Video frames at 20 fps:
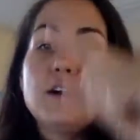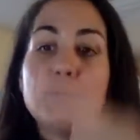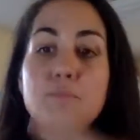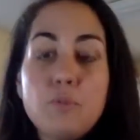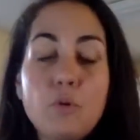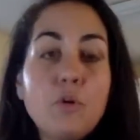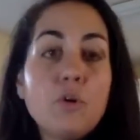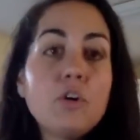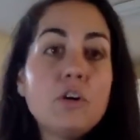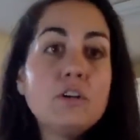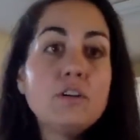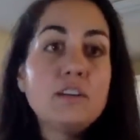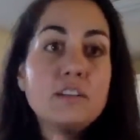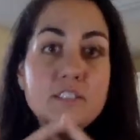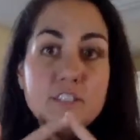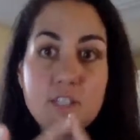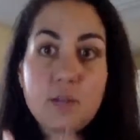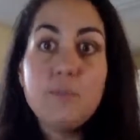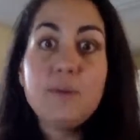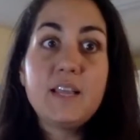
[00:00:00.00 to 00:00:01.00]
more
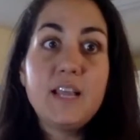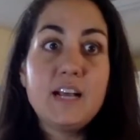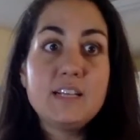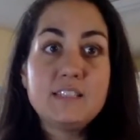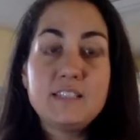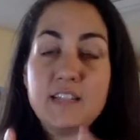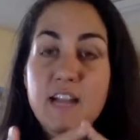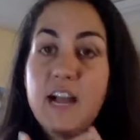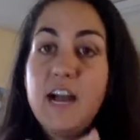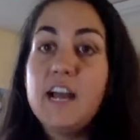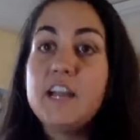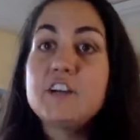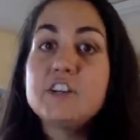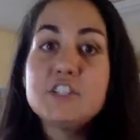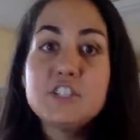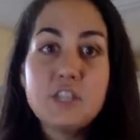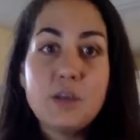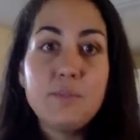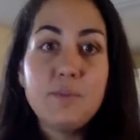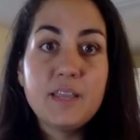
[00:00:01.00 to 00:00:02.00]
stomach acid, higher
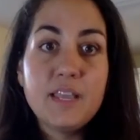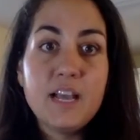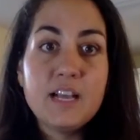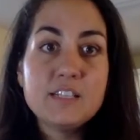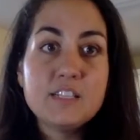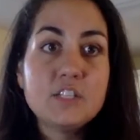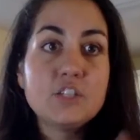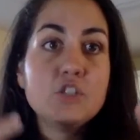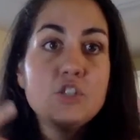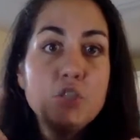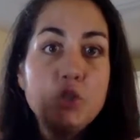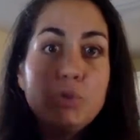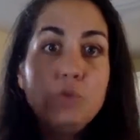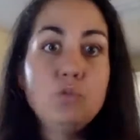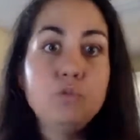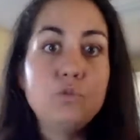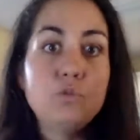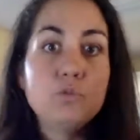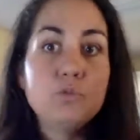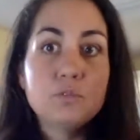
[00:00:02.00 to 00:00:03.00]
stomach acid
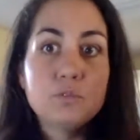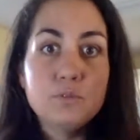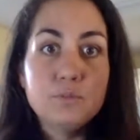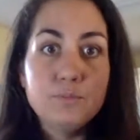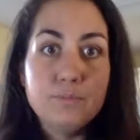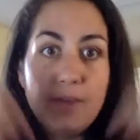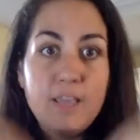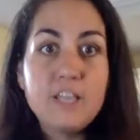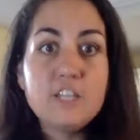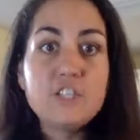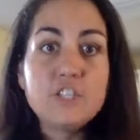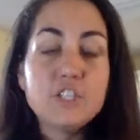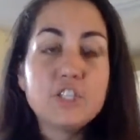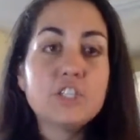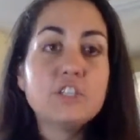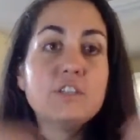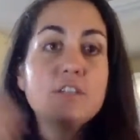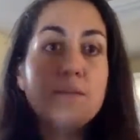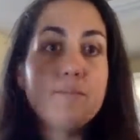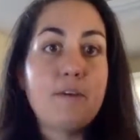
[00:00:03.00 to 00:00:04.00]
to make
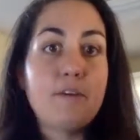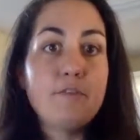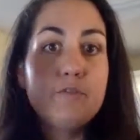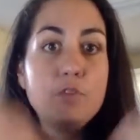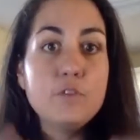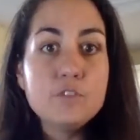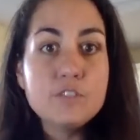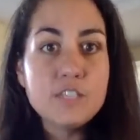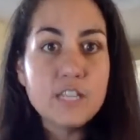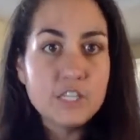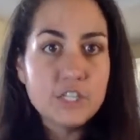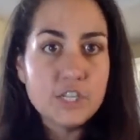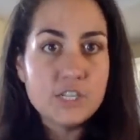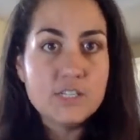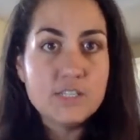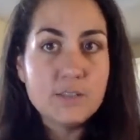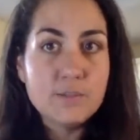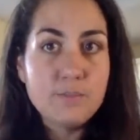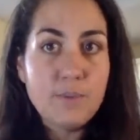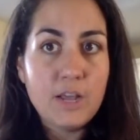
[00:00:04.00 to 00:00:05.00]
sure that my food's
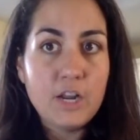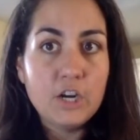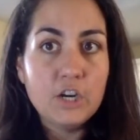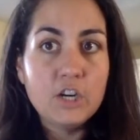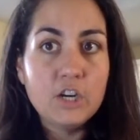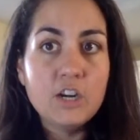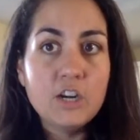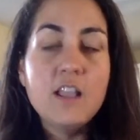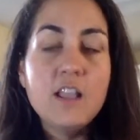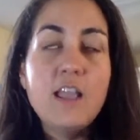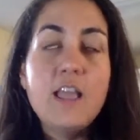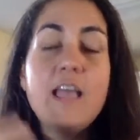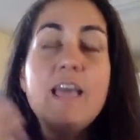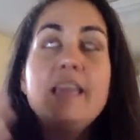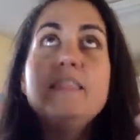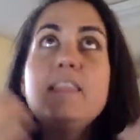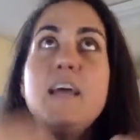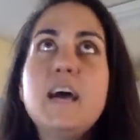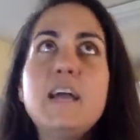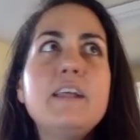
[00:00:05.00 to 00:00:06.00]
digesting better.
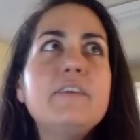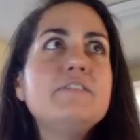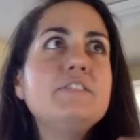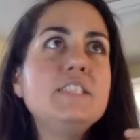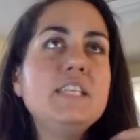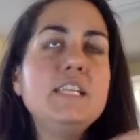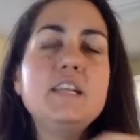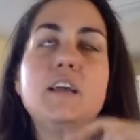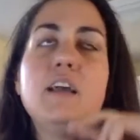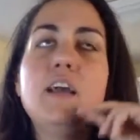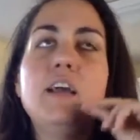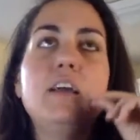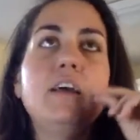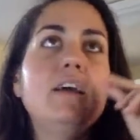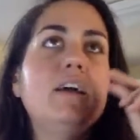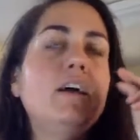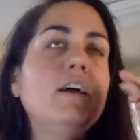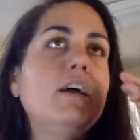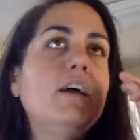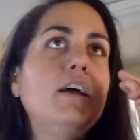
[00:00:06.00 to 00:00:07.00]
And that I've seen
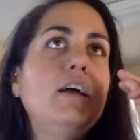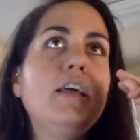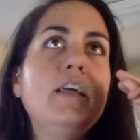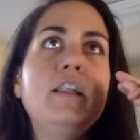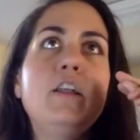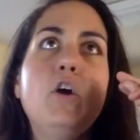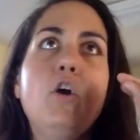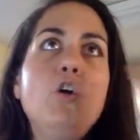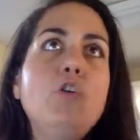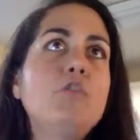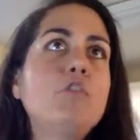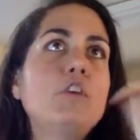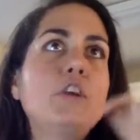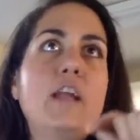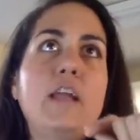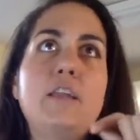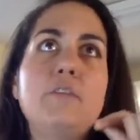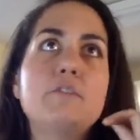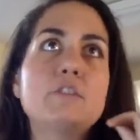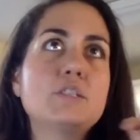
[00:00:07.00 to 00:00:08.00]
an
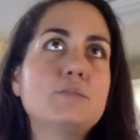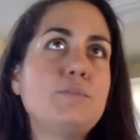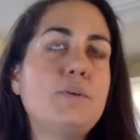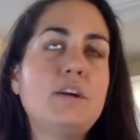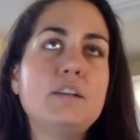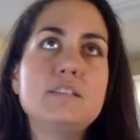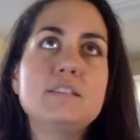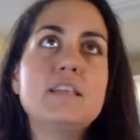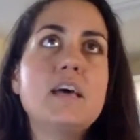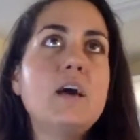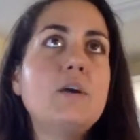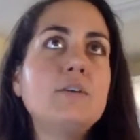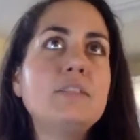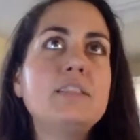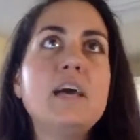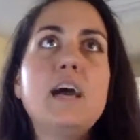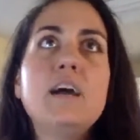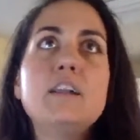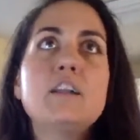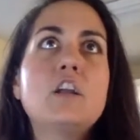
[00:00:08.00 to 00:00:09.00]
overnight response.
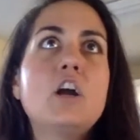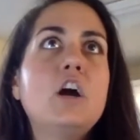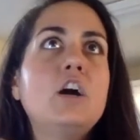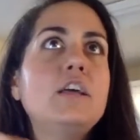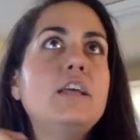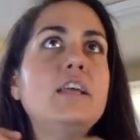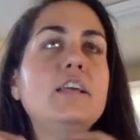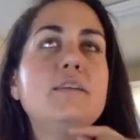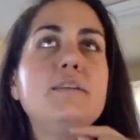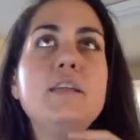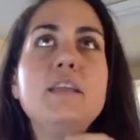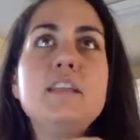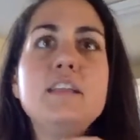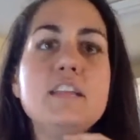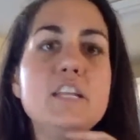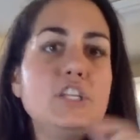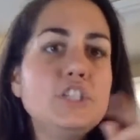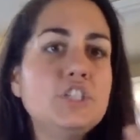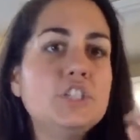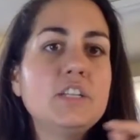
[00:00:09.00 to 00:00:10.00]
It
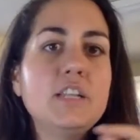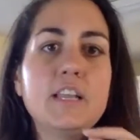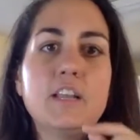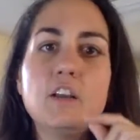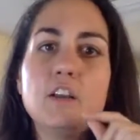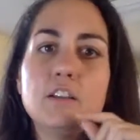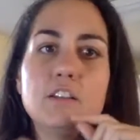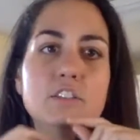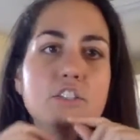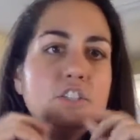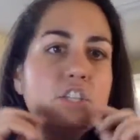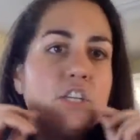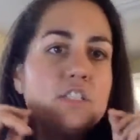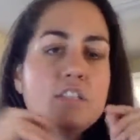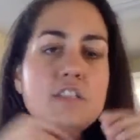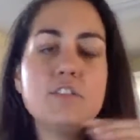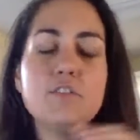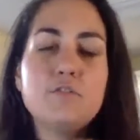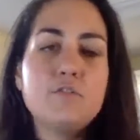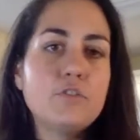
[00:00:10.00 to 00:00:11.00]
initially, like just
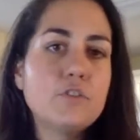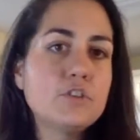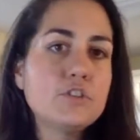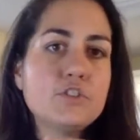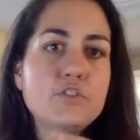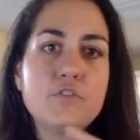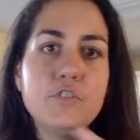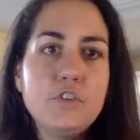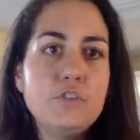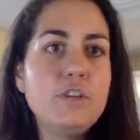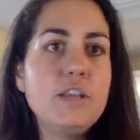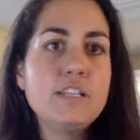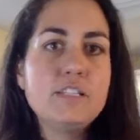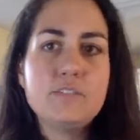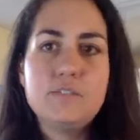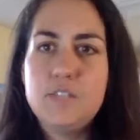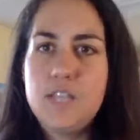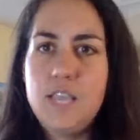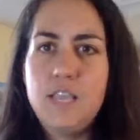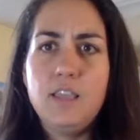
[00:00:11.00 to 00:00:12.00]
in the first few days
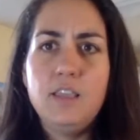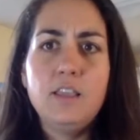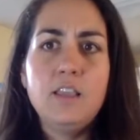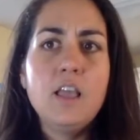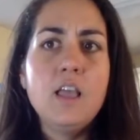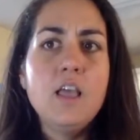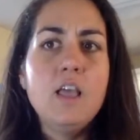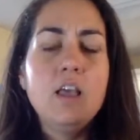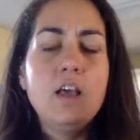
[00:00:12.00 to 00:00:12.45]
of taking